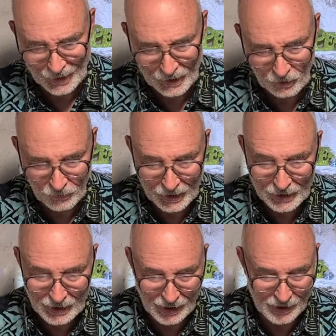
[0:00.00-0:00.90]
and I
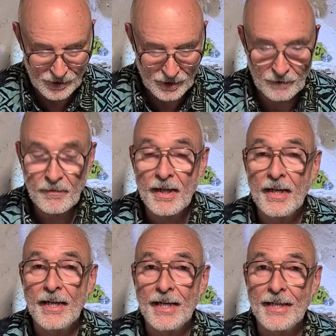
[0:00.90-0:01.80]
realized
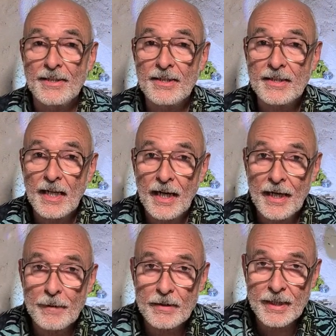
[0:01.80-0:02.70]
it's
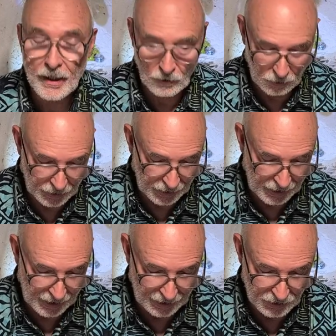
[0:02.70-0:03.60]
time to get
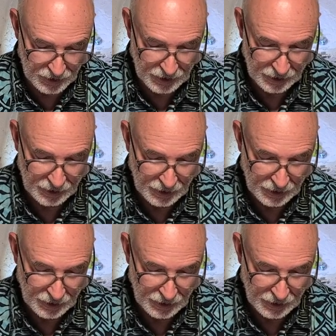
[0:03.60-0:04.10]
organized.